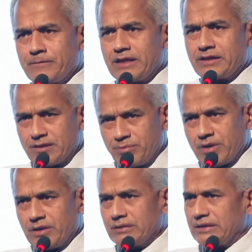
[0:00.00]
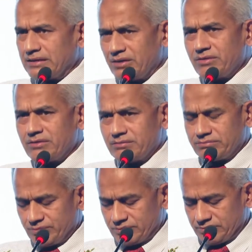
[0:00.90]
like Nepal and other,
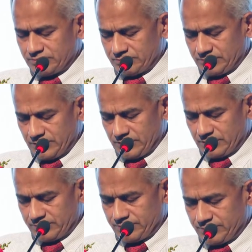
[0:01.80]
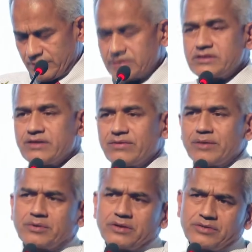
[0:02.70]
least
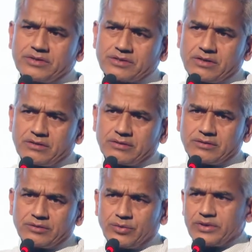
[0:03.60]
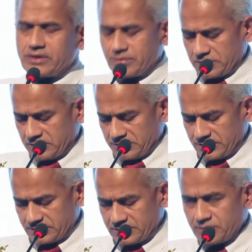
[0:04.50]
developed countries or low-income
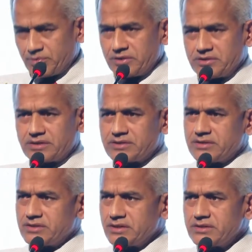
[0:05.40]
countries, the politics is